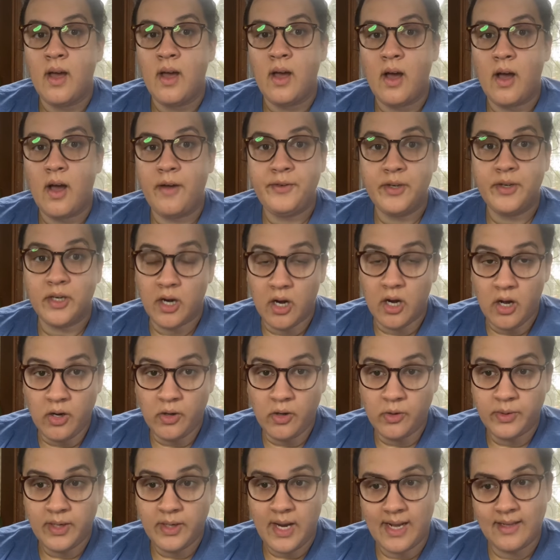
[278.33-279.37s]
of your
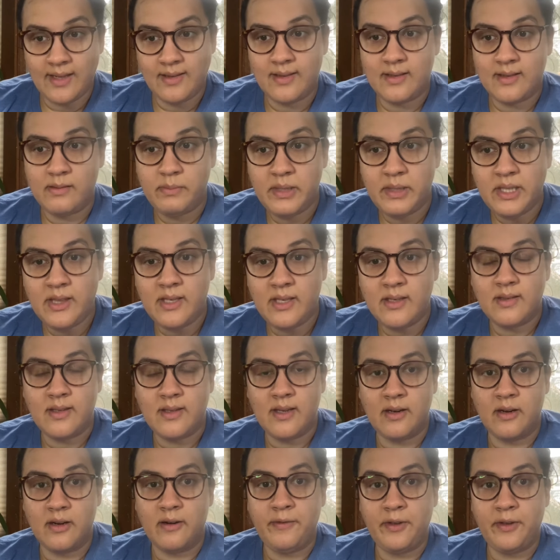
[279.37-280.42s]
own and submit this
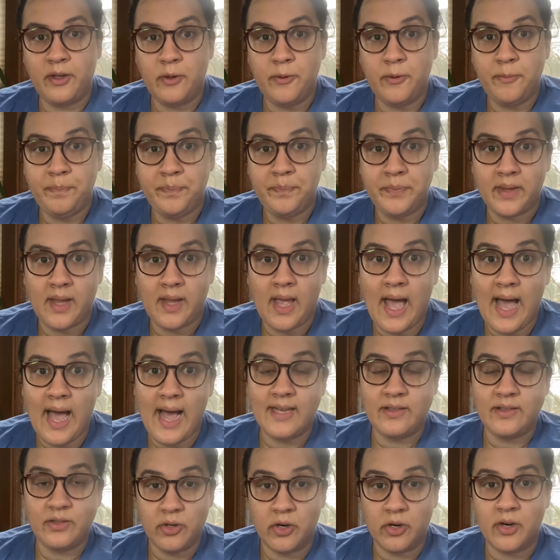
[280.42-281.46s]
interview
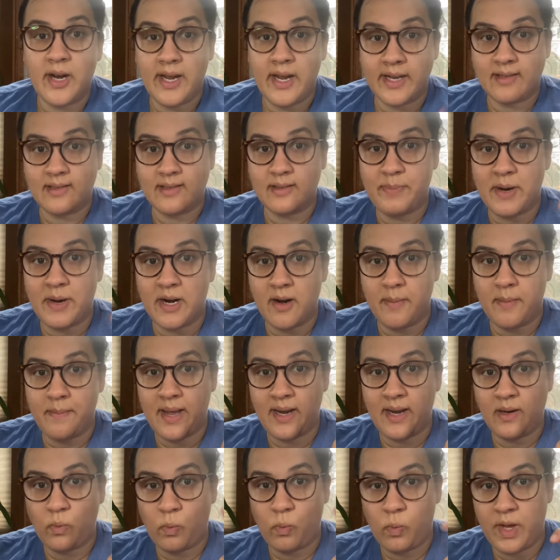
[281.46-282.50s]
as your
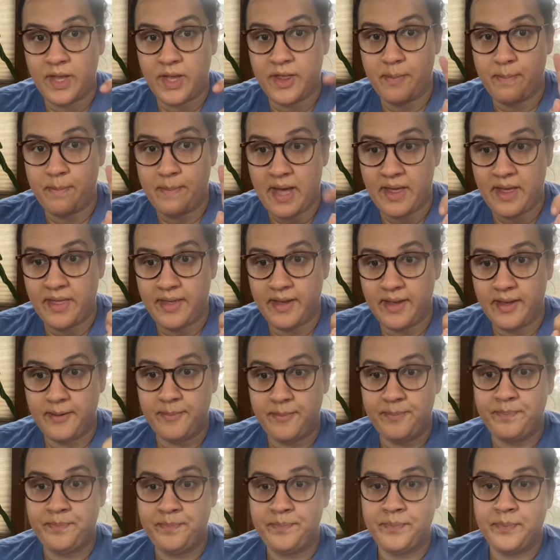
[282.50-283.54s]
experiment with method.
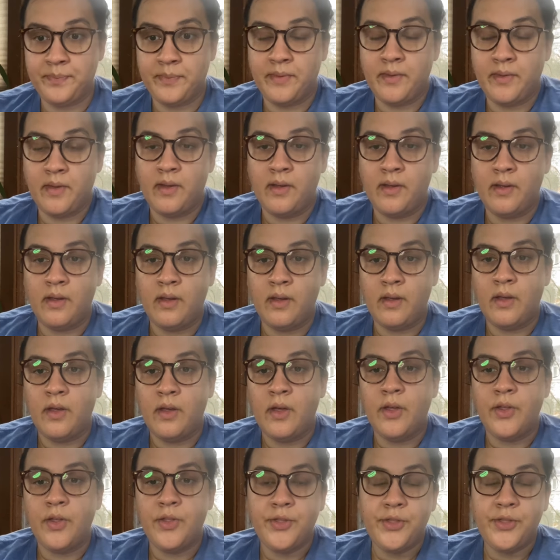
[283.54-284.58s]

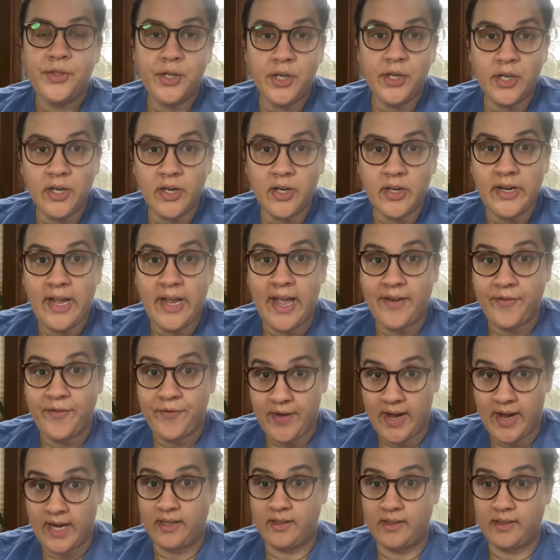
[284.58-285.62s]
Third, and
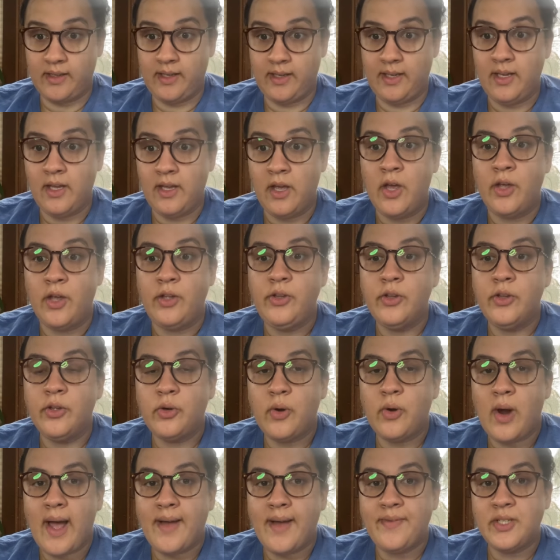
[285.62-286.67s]
finally, you'll
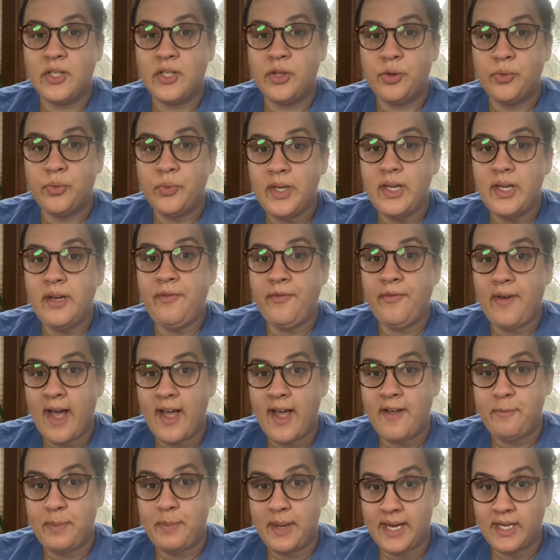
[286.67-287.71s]
craft a 3 to
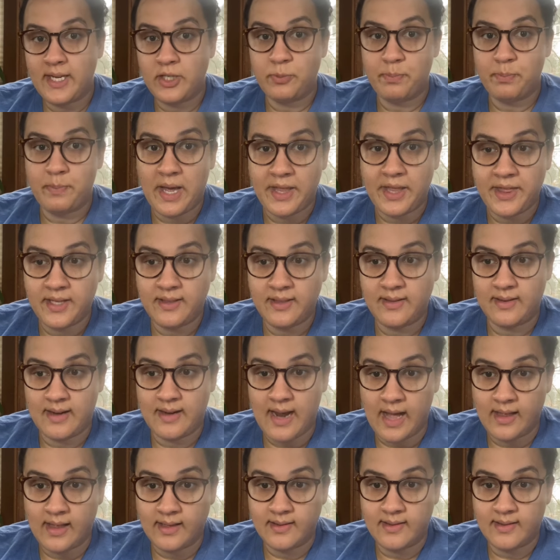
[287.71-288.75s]
5 page methods
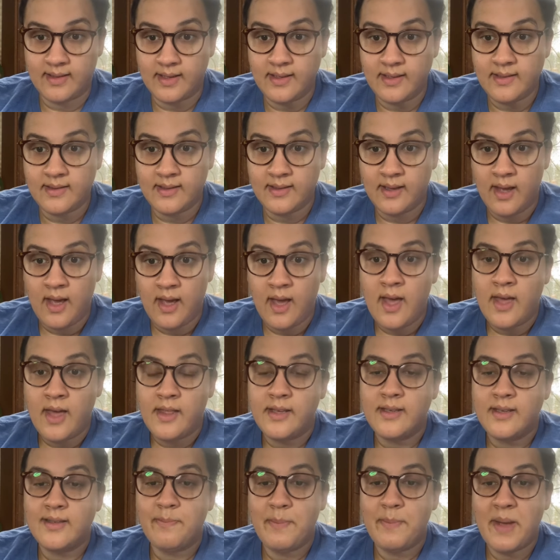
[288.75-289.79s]
analysis.
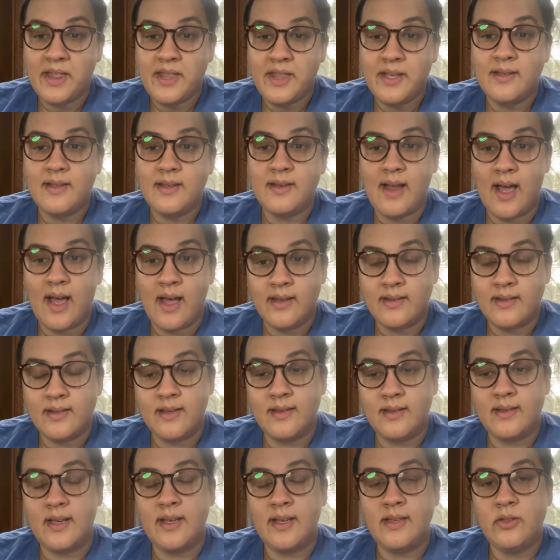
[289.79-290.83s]
This methods
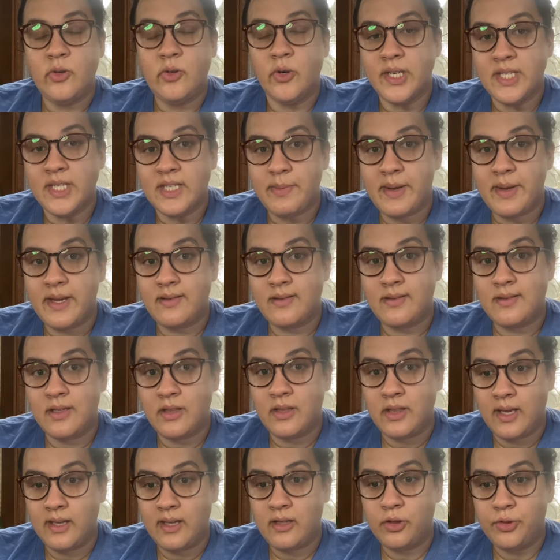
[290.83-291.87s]
analysis is your space to
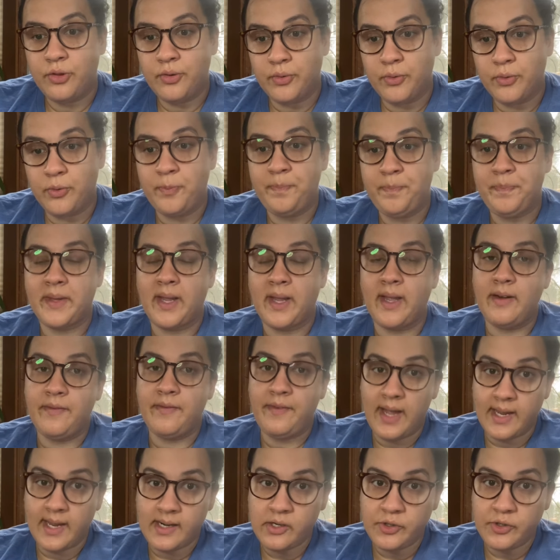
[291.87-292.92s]
think through
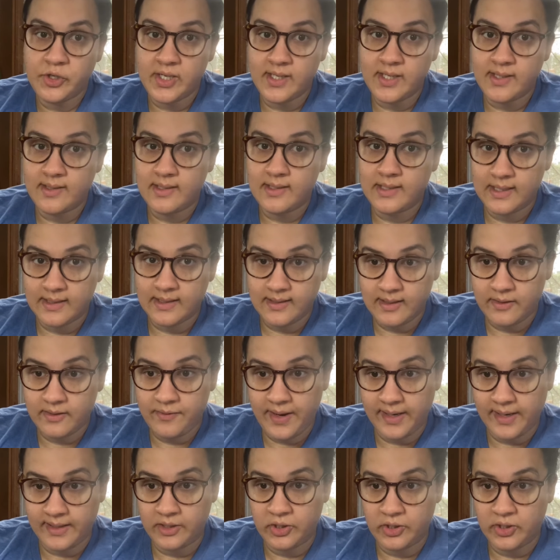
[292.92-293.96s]
advantages,
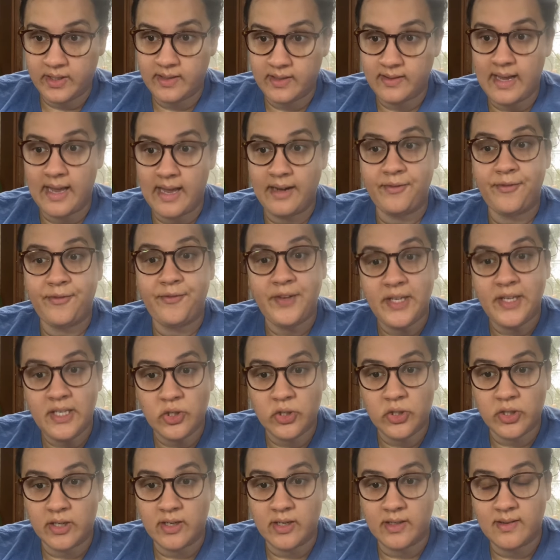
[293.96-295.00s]
disadvantages, and
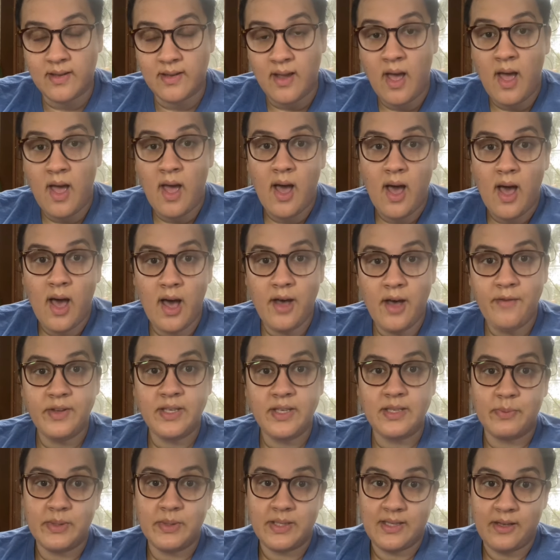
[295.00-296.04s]
features of a
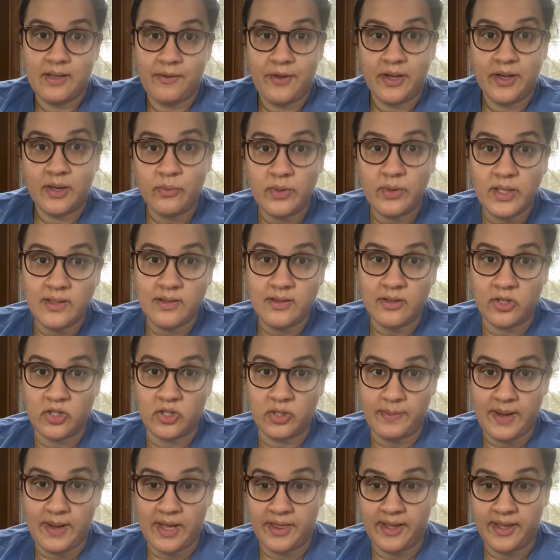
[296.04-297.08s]
specific research
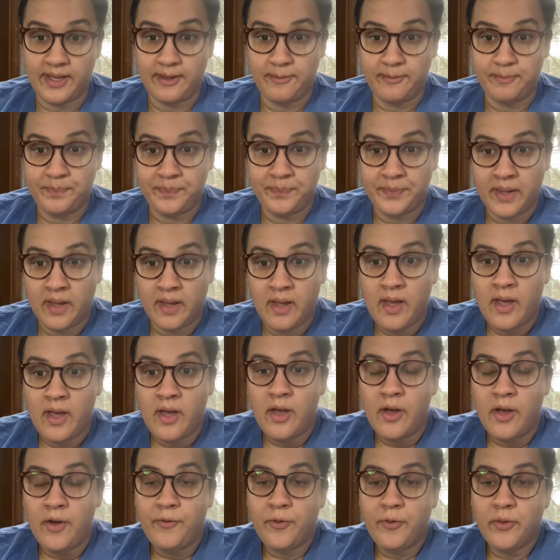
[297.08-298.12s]
method.
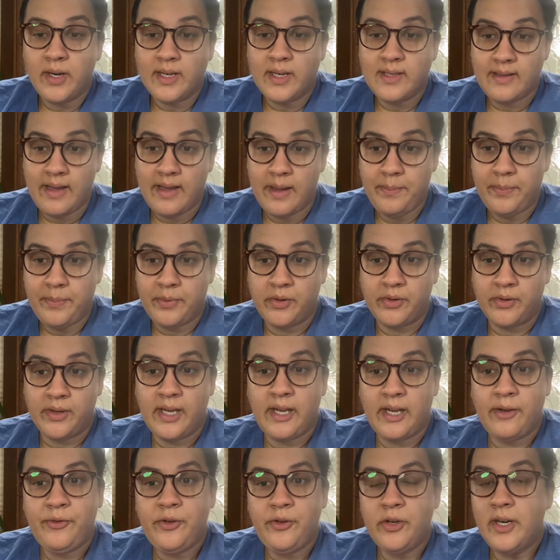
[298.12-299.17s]
For example,
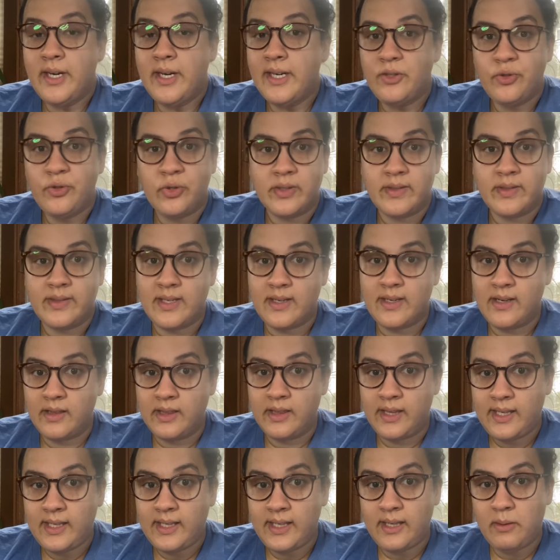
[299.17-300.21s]
if you're interested in
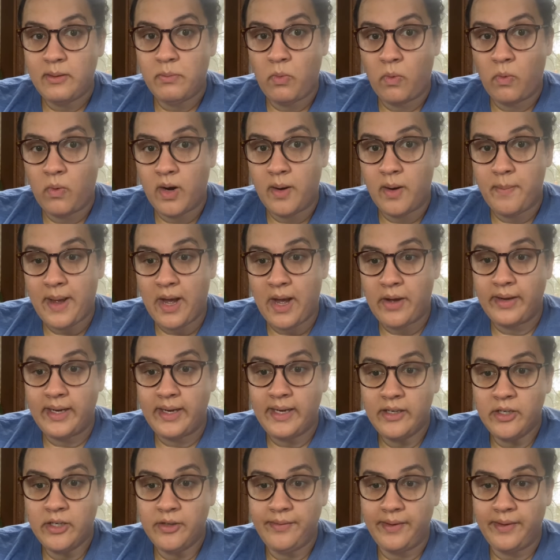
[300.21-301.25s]
thinking more about
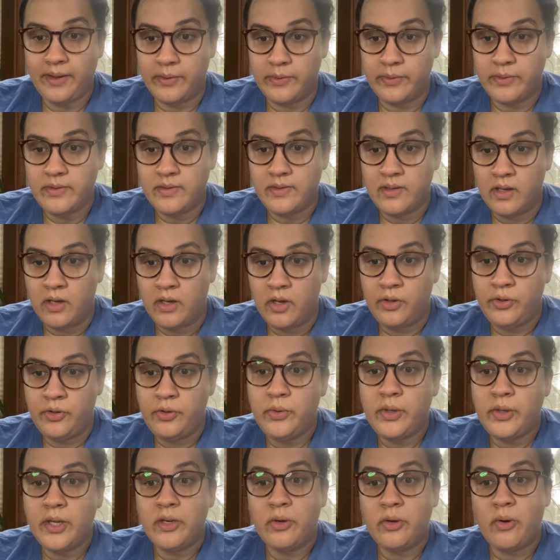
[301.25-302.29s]
interviews, You
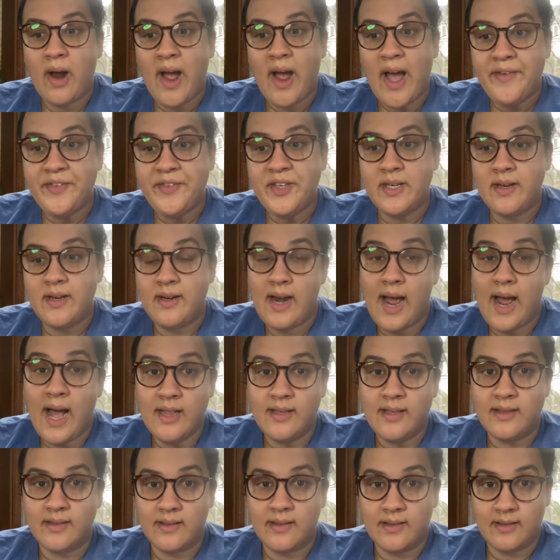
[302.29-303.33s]
could craft an
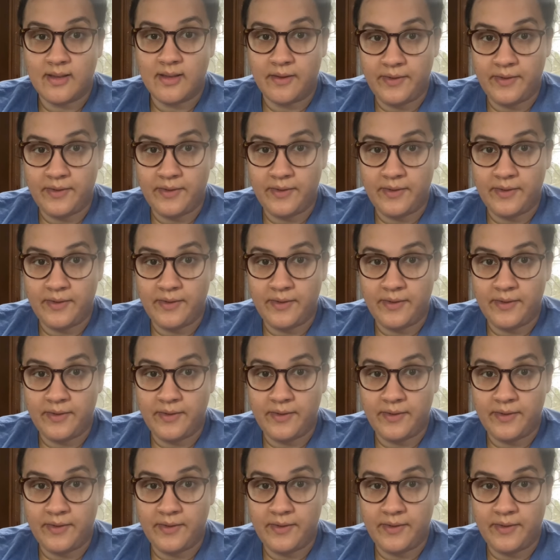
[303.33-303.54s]
analysis of